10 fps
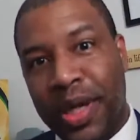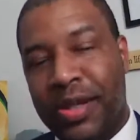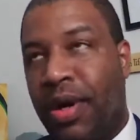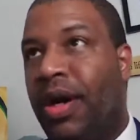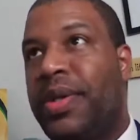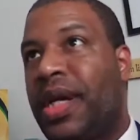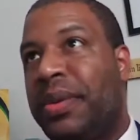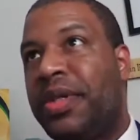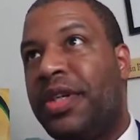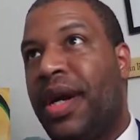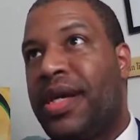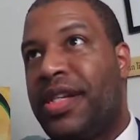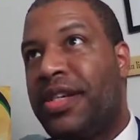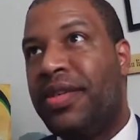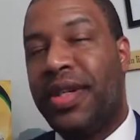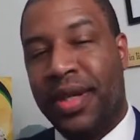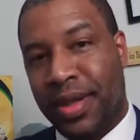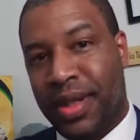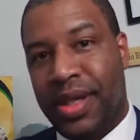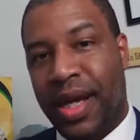We're always talking about the grass is green on the other
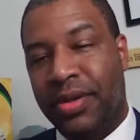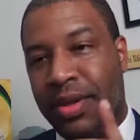side.